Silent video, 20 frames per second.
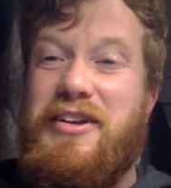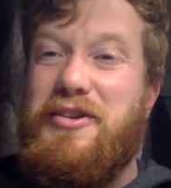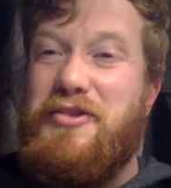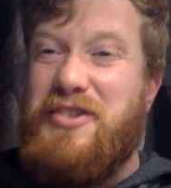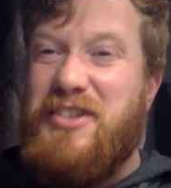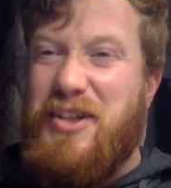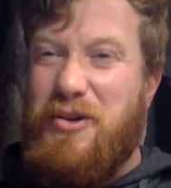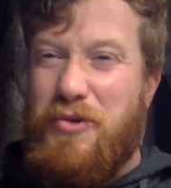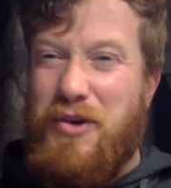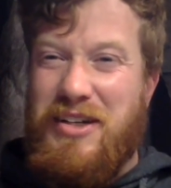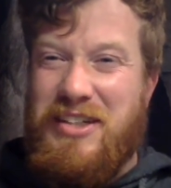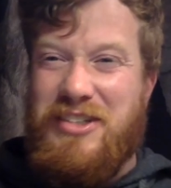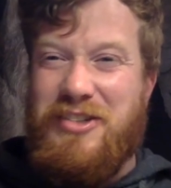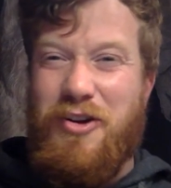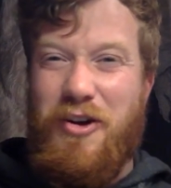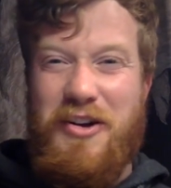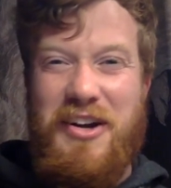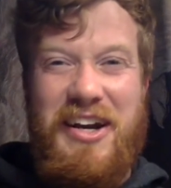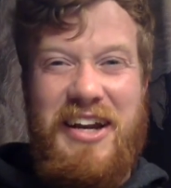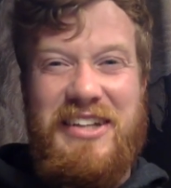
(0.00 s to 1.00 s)
You see, what
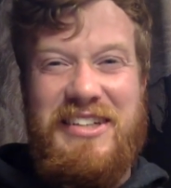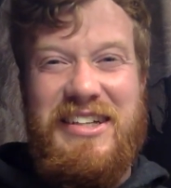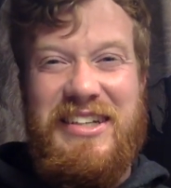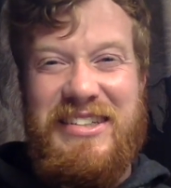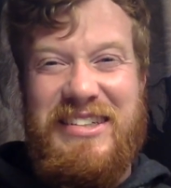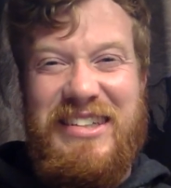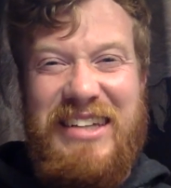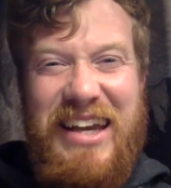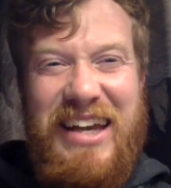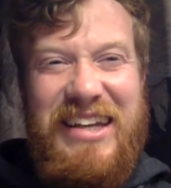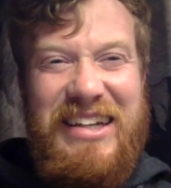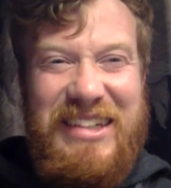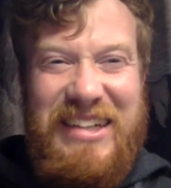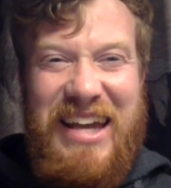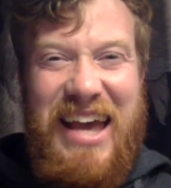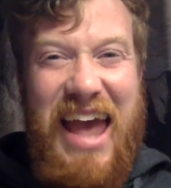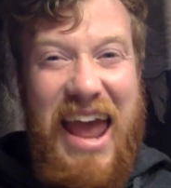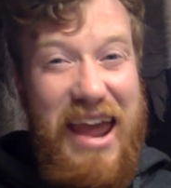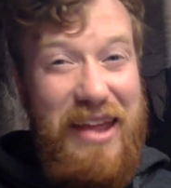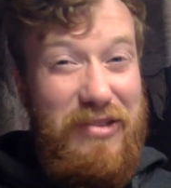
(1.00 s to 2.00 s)
started as a seed in
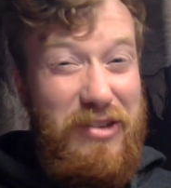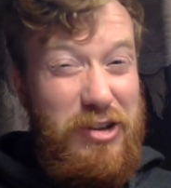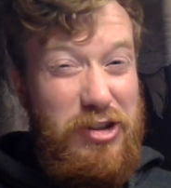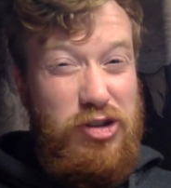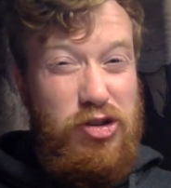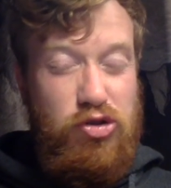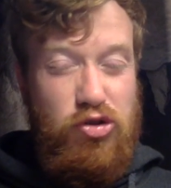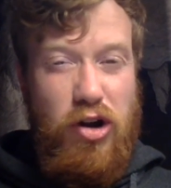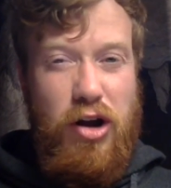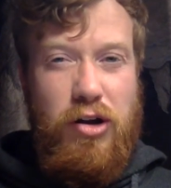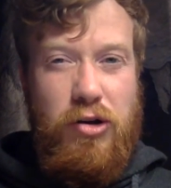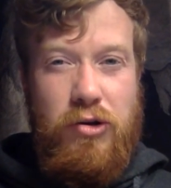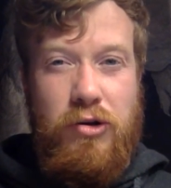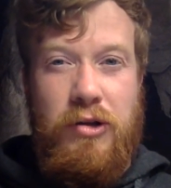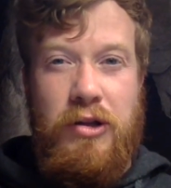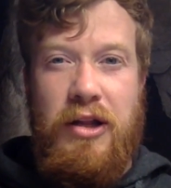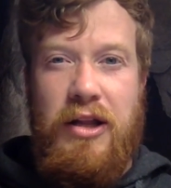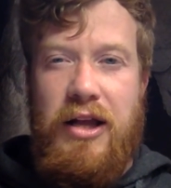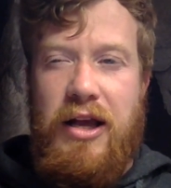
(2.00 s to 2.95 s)
Cain, the struggle,